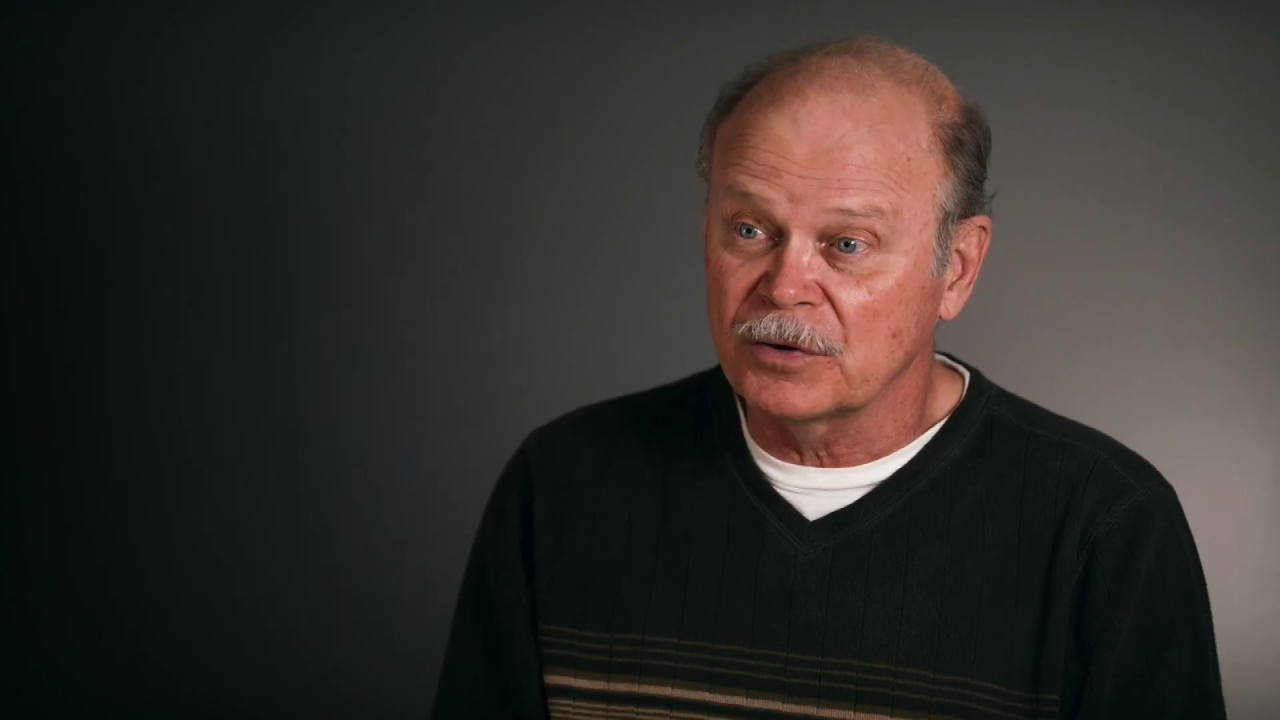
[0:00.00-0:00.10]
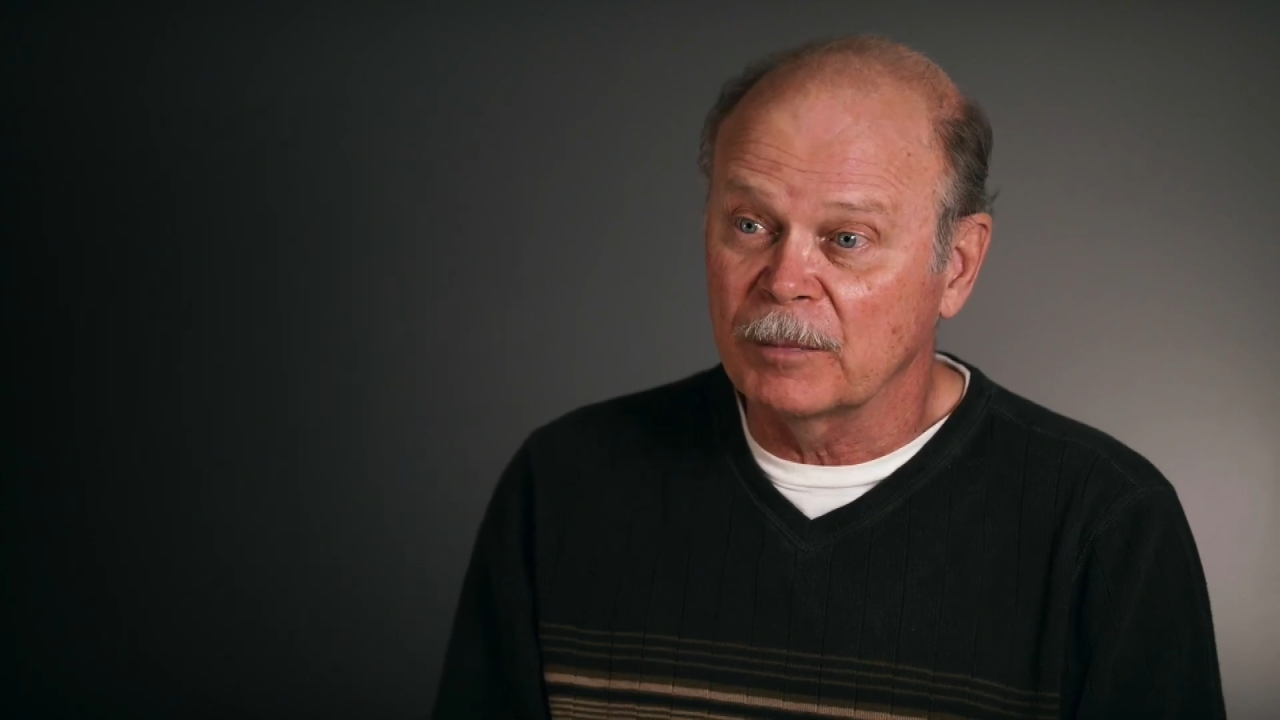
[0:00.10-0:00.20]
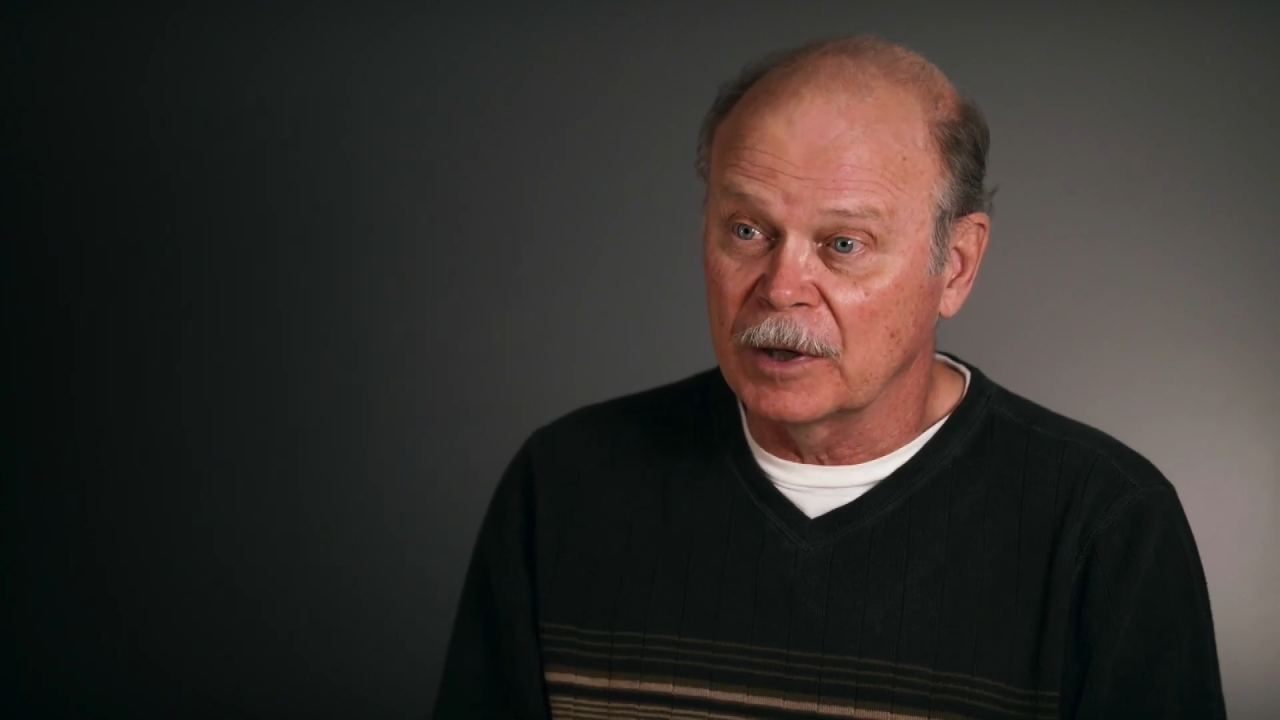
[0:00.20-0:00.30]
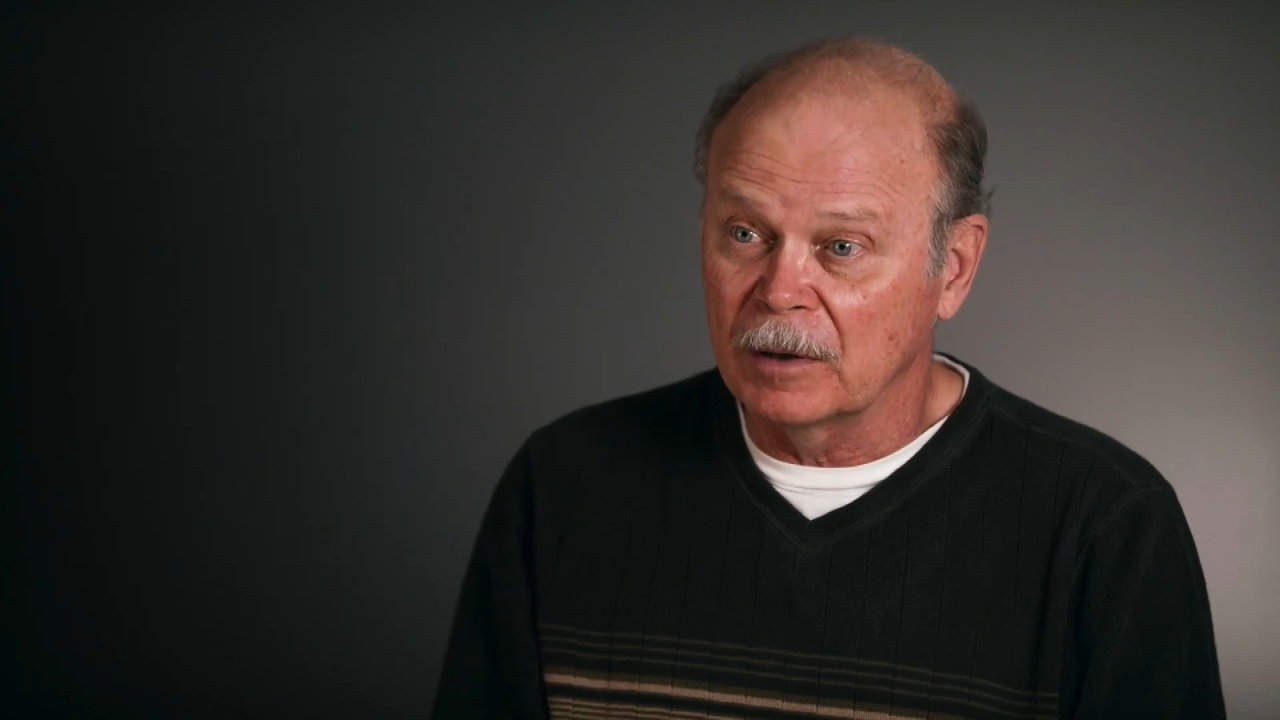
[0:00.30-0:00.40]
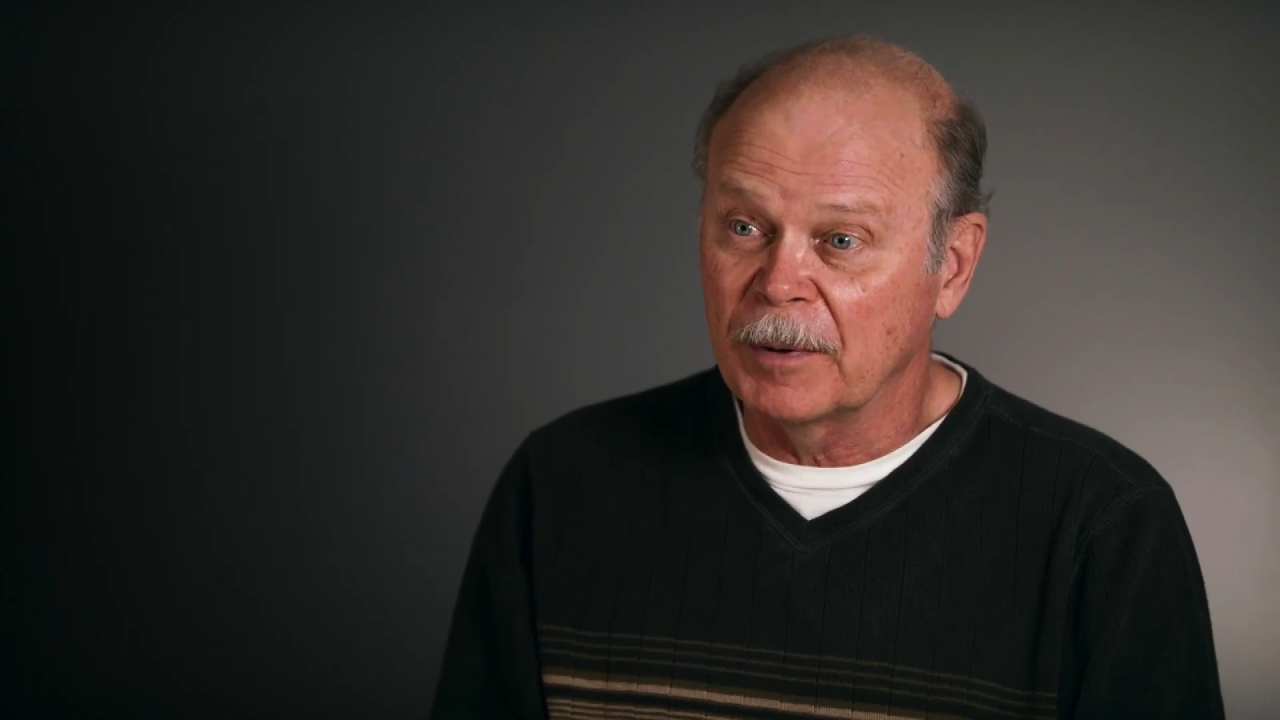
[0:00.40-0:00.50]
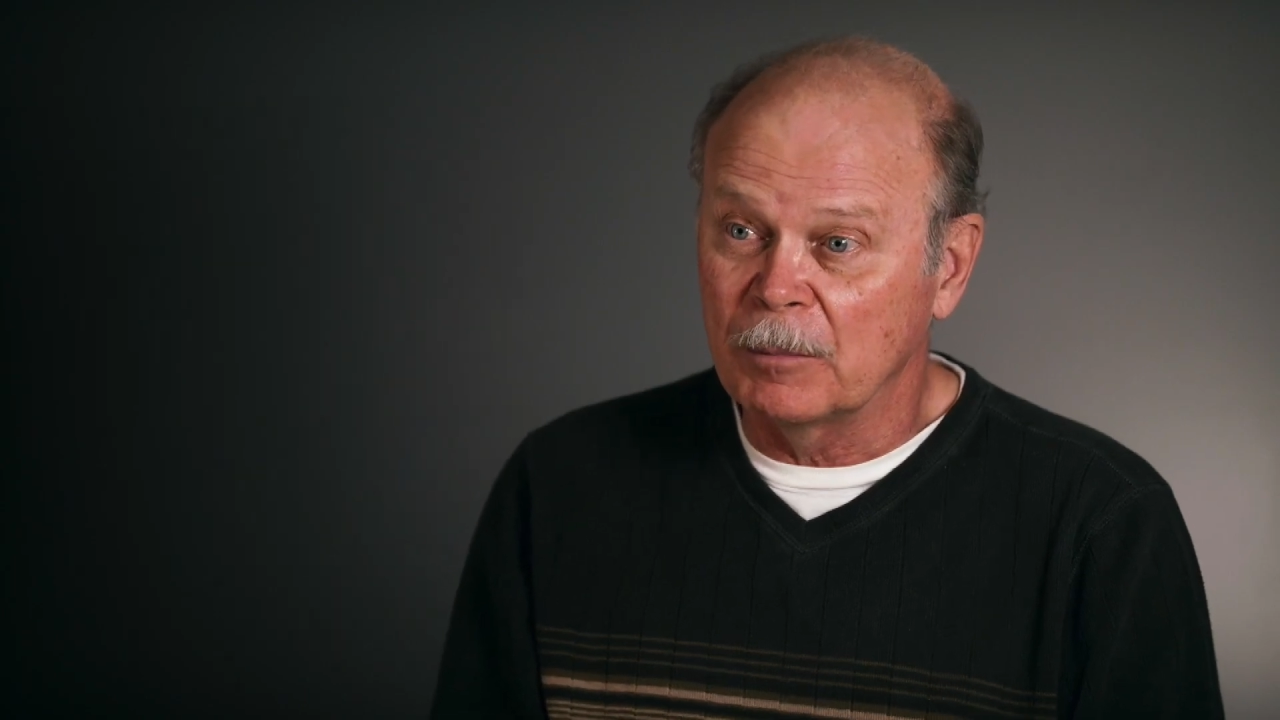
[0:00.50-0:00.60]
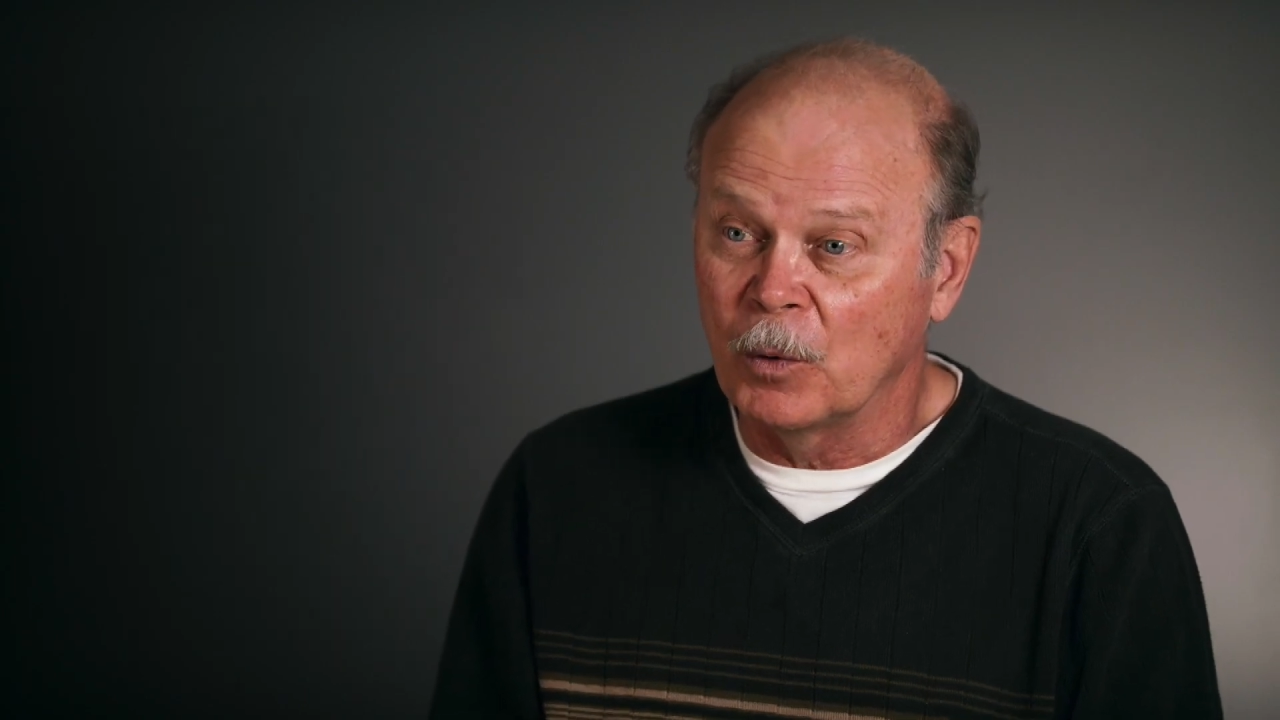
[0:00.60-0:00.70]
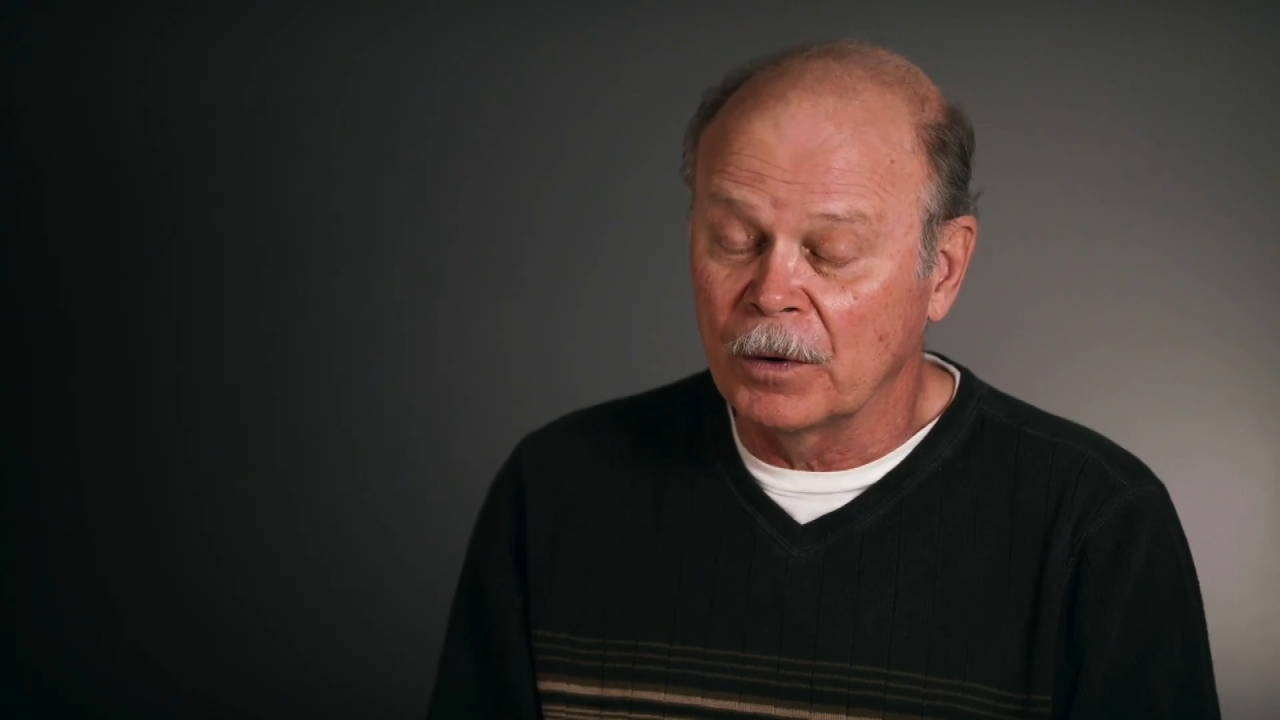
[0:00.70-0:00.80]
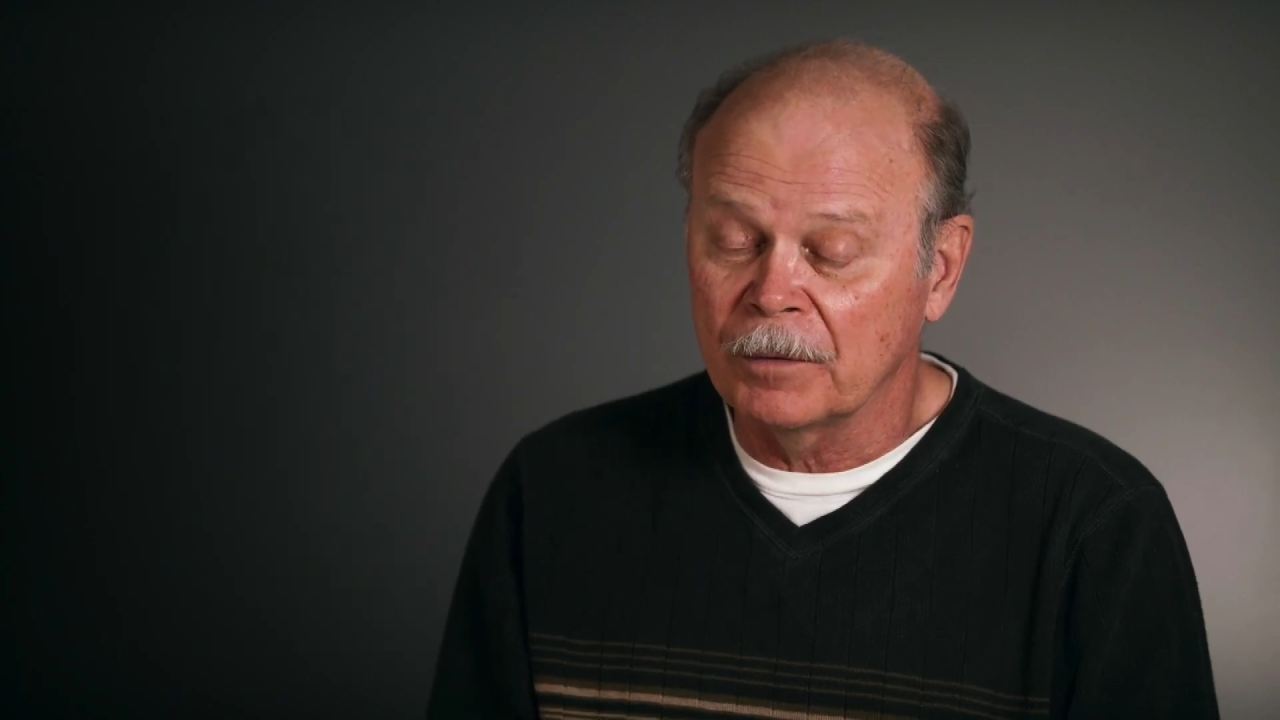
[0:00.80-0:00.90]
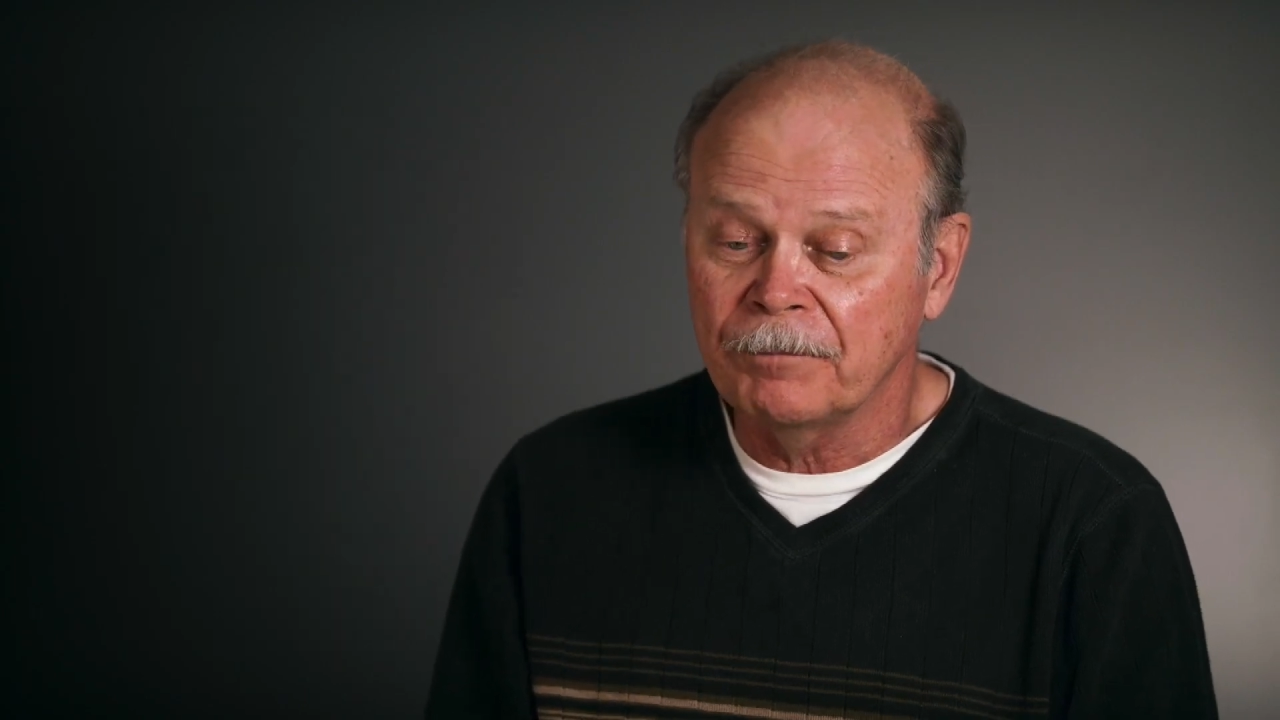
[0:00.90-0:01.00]
them a little bit
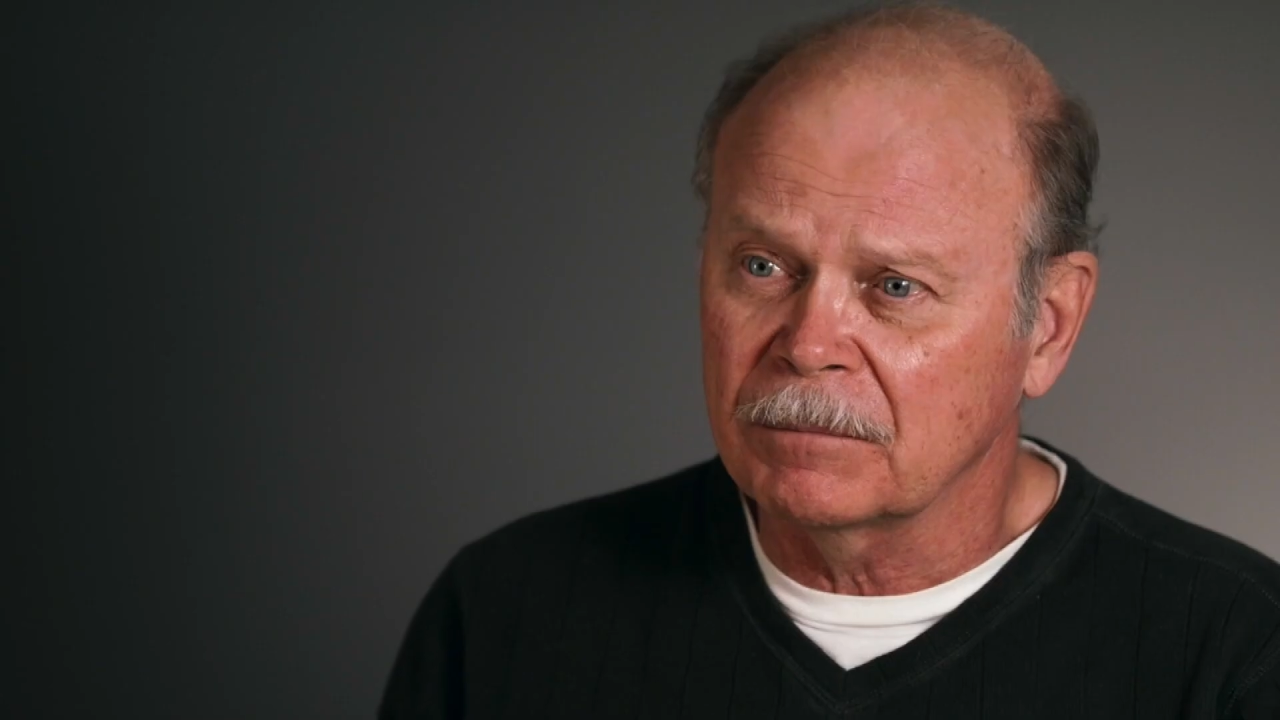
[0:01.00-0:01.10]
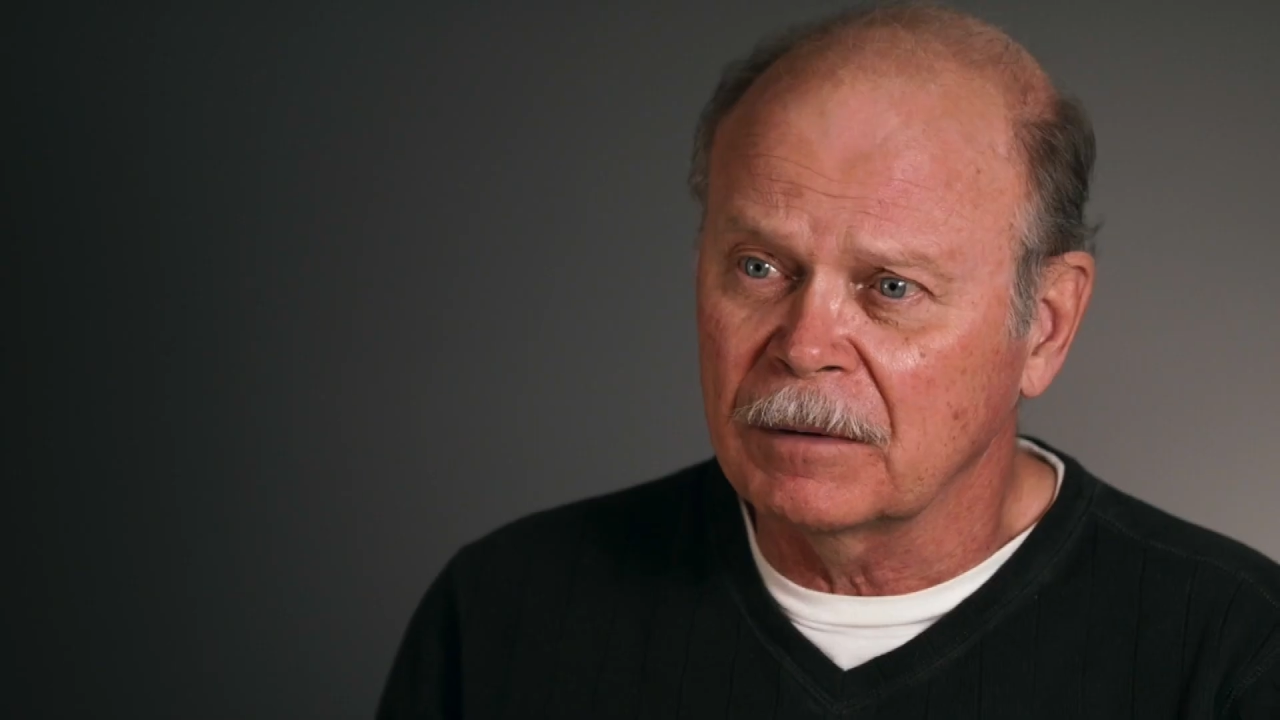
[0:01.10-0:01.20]
more.